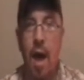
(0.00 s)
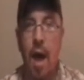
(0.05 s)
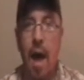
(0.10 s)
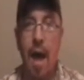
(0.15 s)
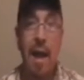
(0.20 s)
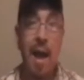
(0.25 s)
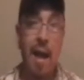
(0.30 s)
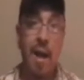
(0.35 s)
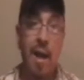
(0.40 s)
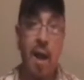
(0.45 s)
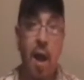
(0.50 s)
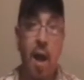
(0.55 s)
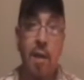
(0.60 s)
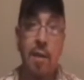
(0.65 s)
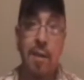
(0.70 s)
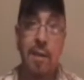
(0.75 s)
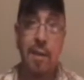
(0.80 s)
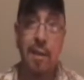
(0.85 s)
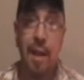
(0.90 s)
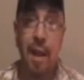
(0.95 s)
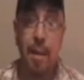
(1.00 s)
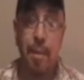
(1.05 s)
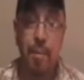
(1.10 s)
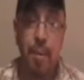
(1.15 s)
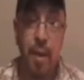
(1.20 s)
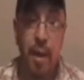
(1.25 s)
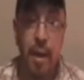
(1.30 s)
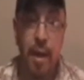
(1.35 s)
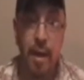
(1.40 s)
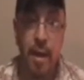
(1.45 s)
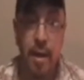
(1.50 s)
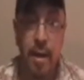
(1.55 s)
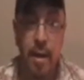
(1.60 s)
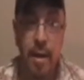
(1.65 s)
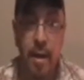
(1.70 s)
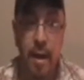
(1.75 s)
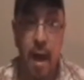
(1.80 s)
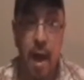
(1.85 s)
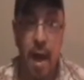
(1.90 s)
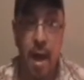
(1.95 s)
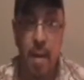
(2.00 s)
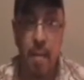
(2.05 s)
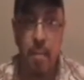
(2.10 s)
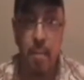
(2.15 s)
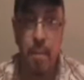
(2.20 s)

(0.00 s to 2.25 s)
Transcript: I got caught slipping. I